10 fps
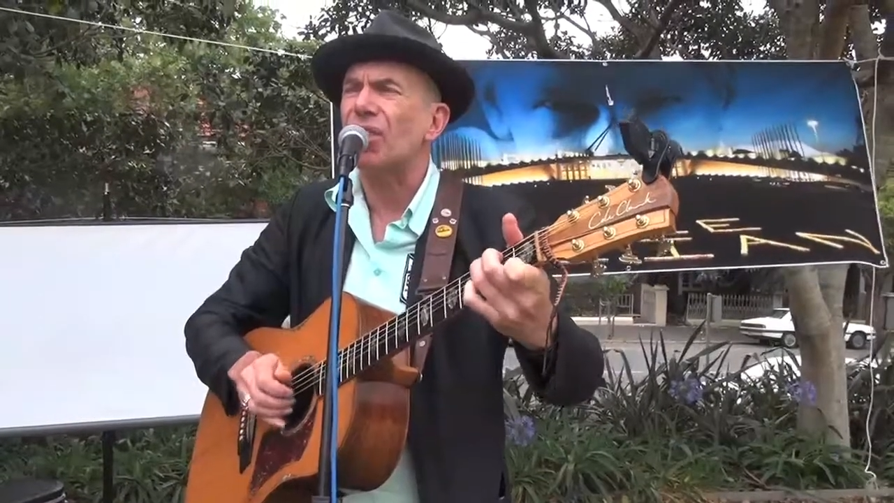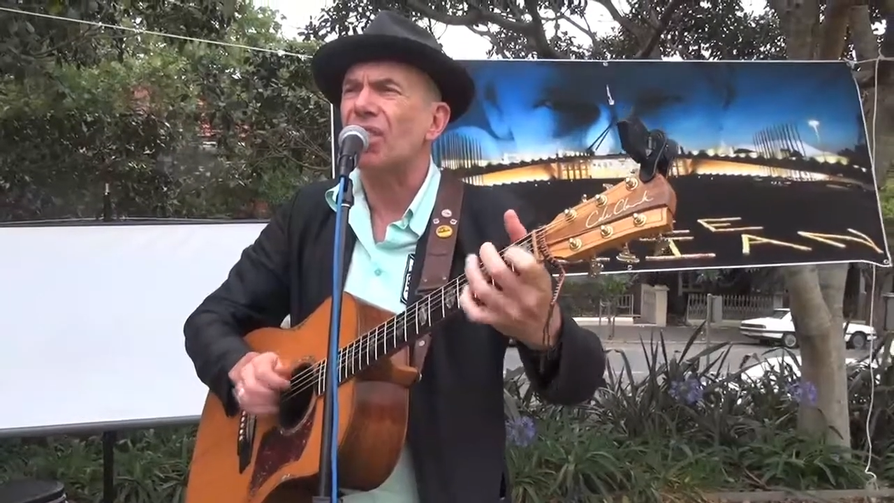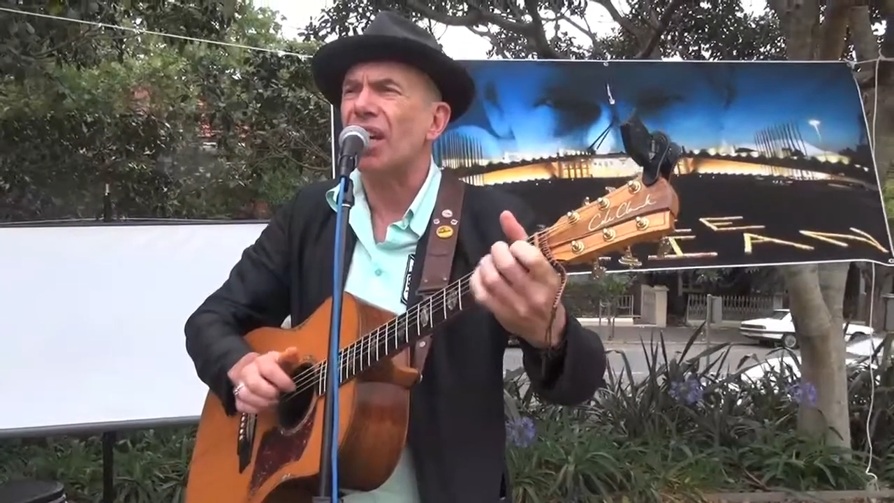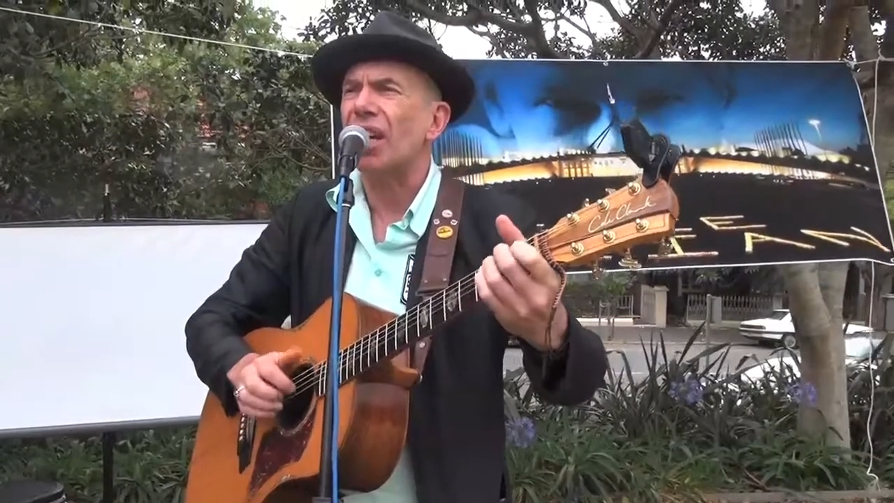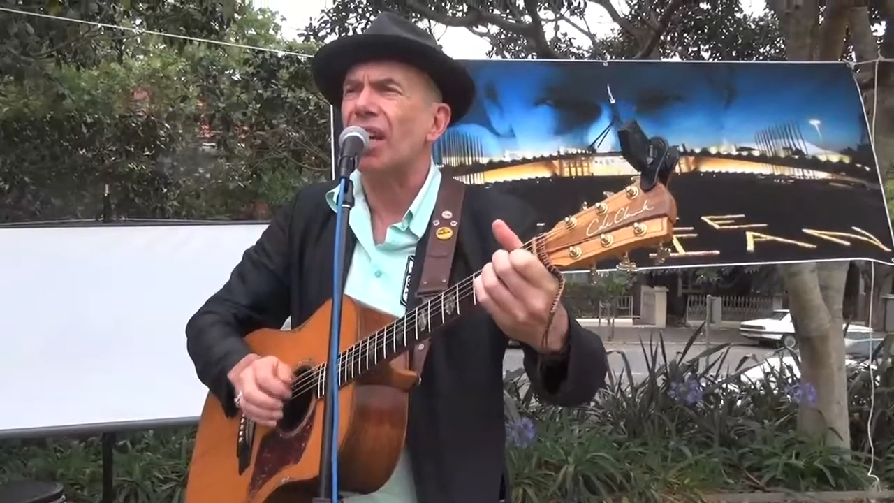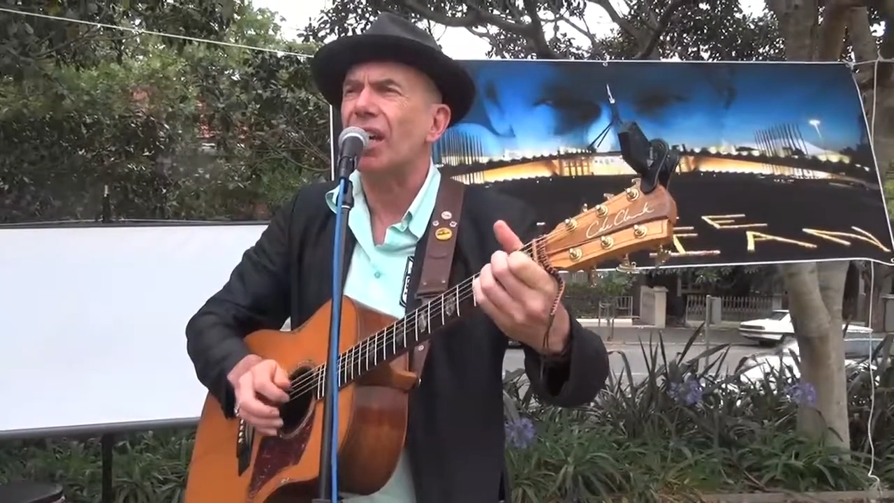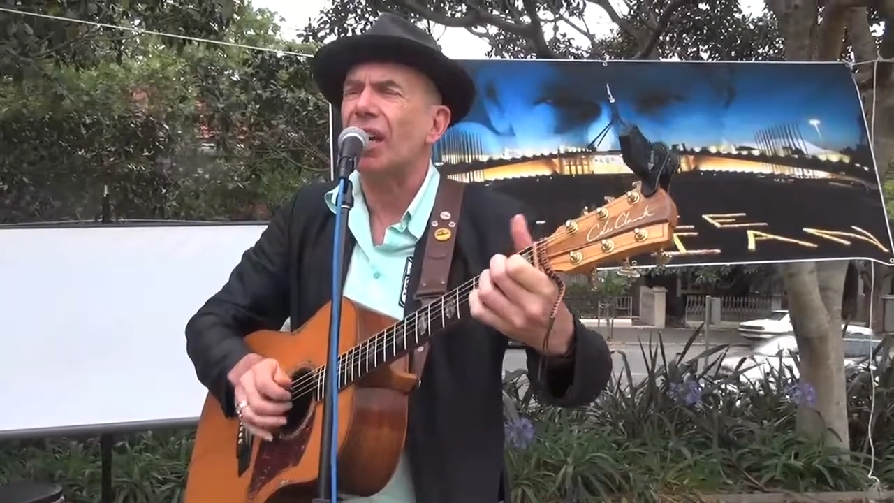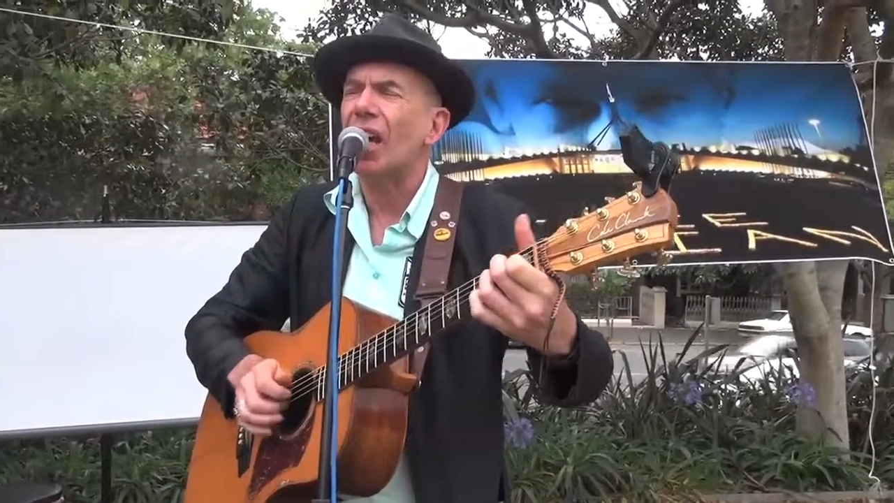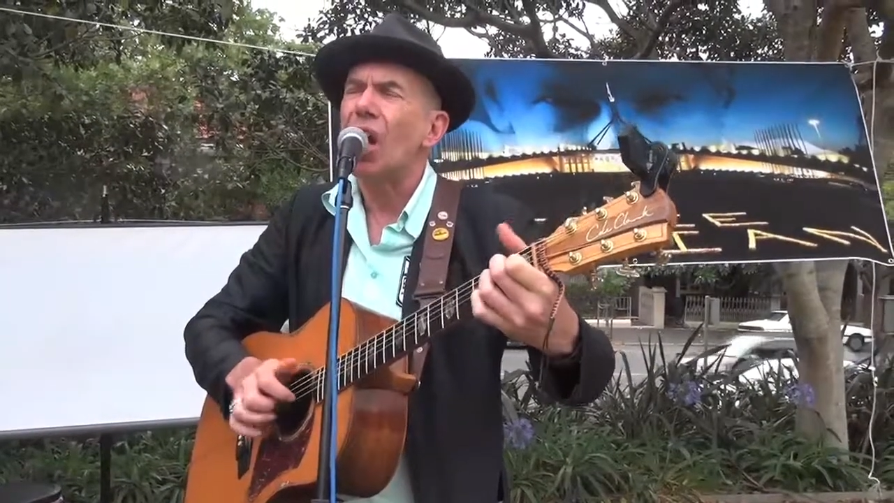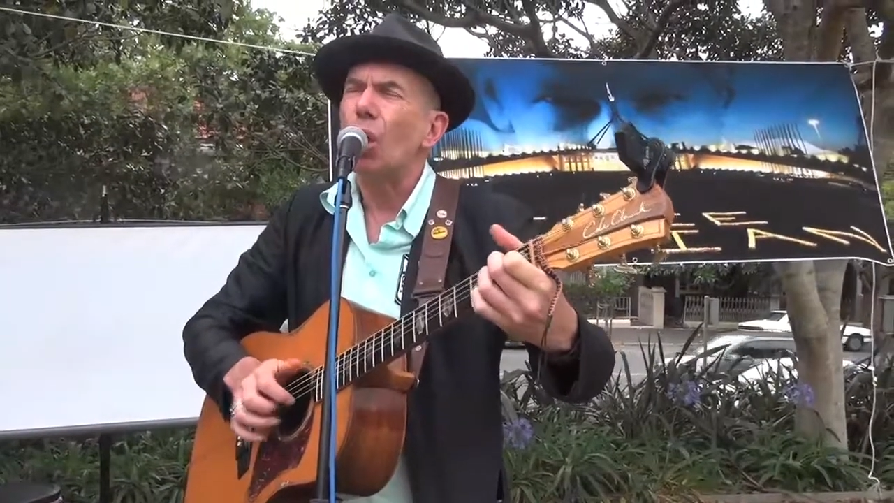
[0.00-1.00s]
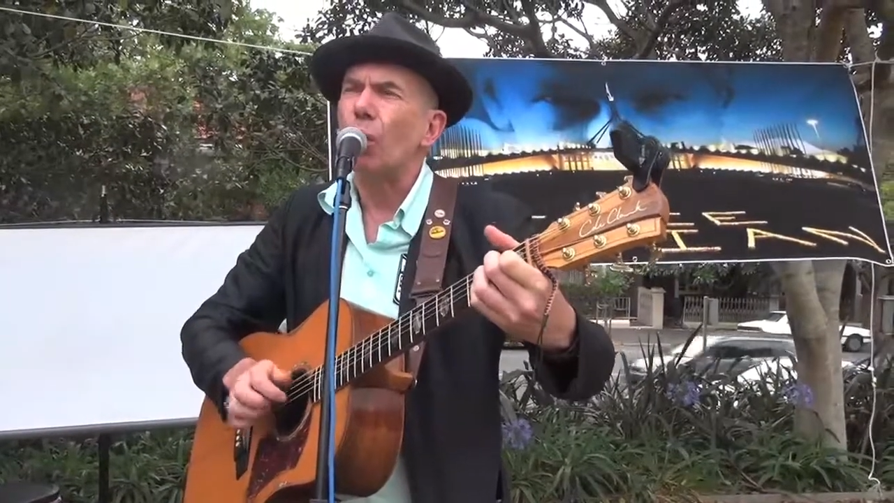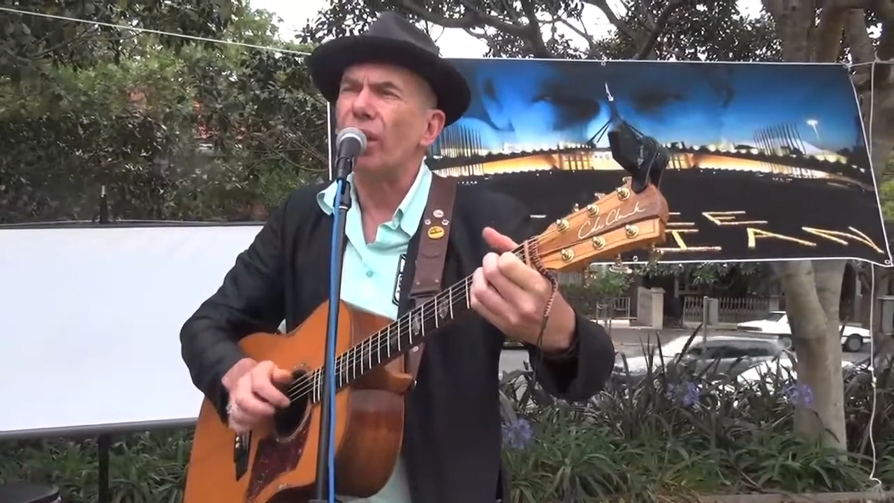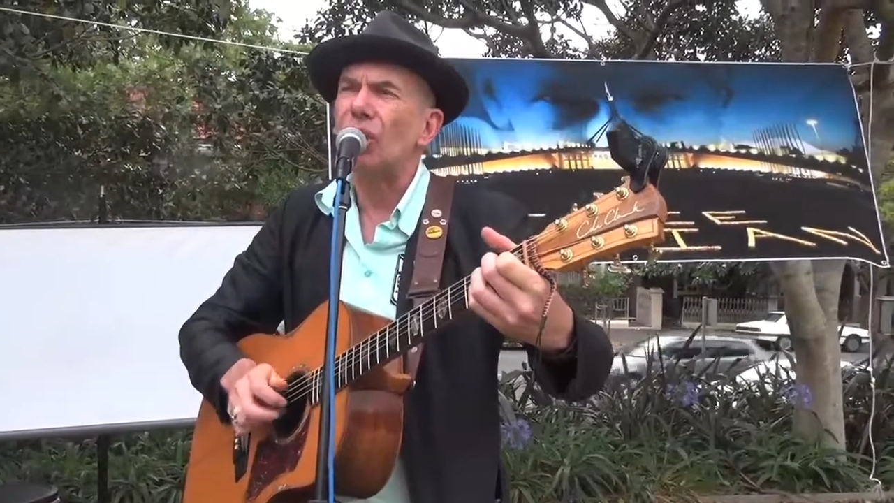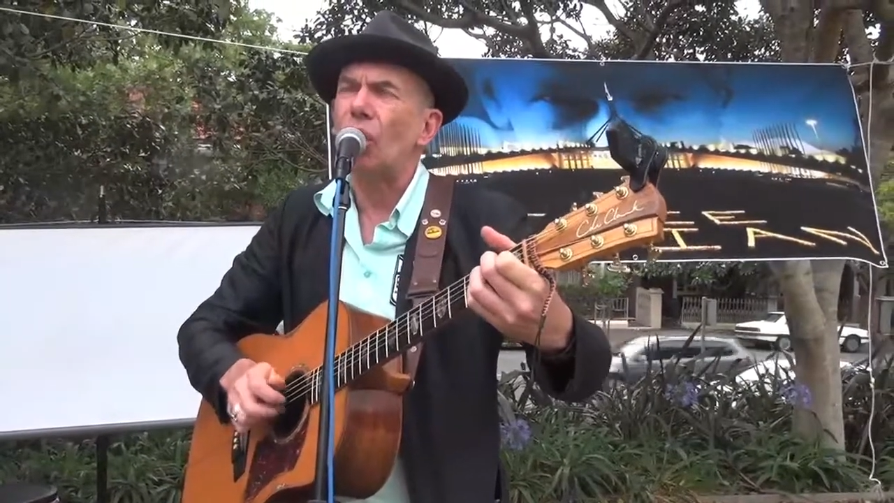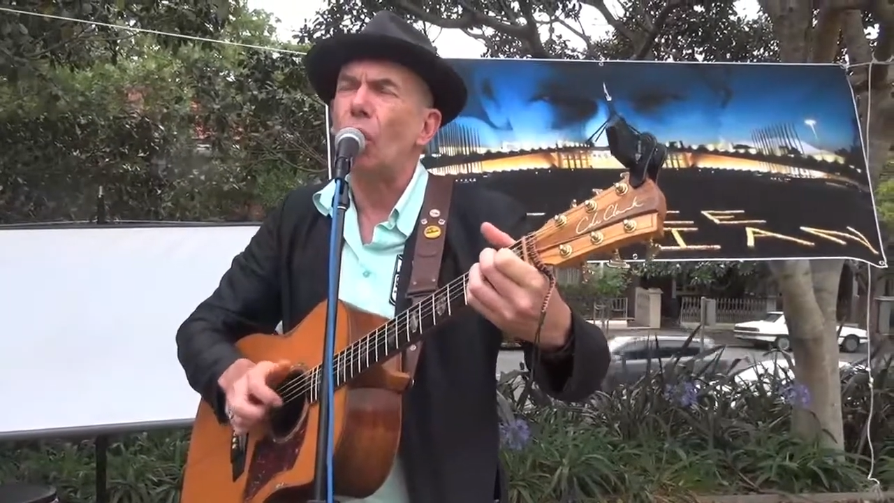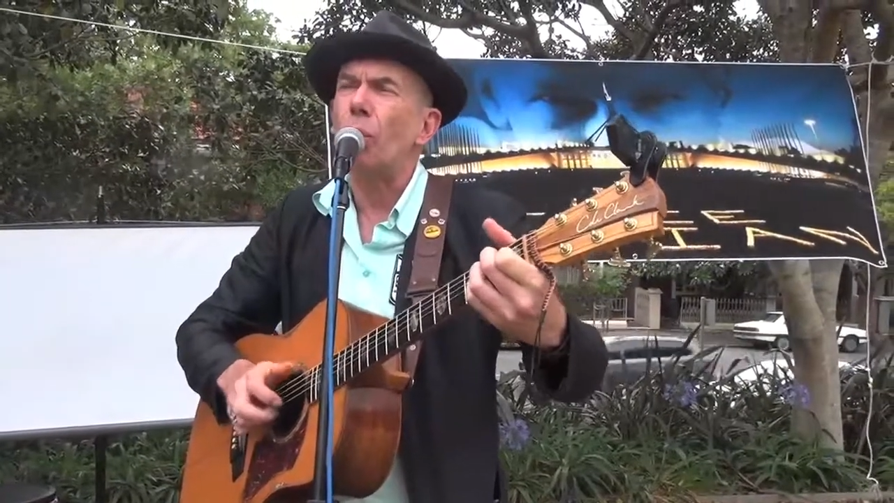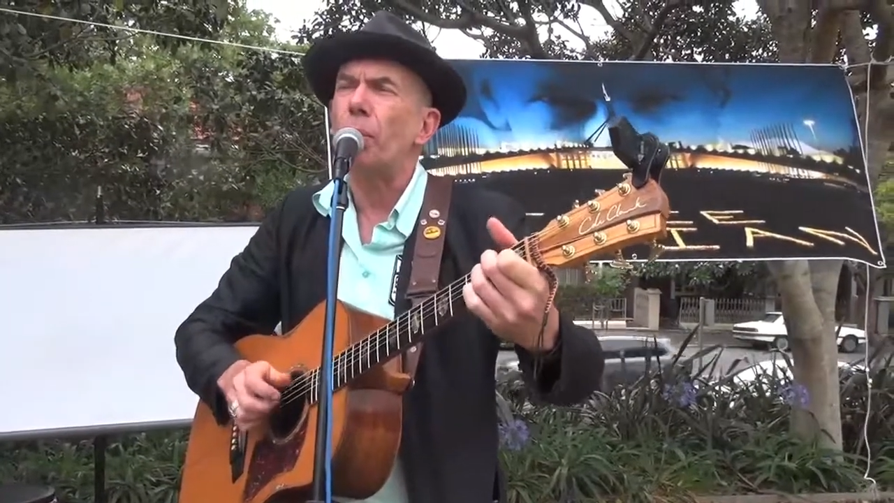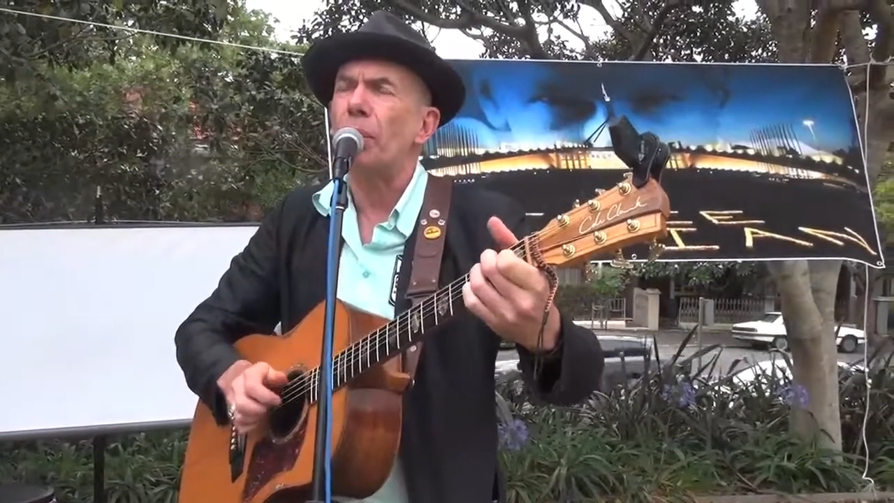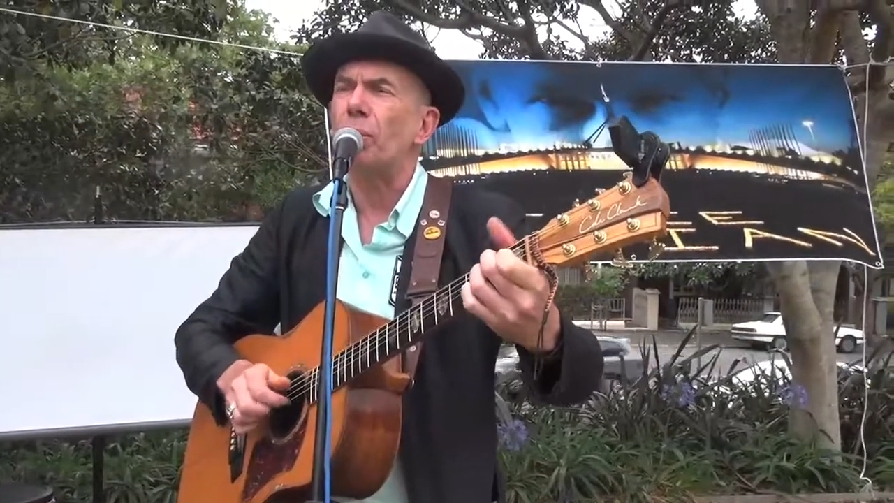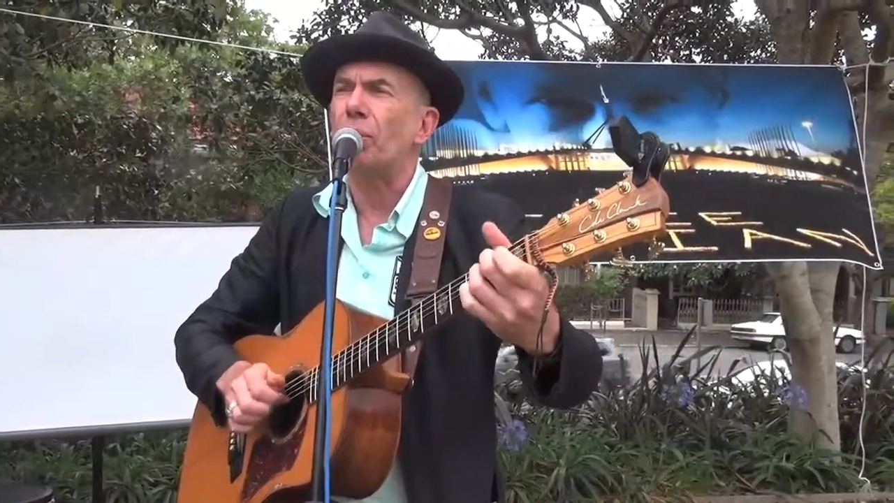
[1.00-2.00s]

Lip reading: say, wish, hope, and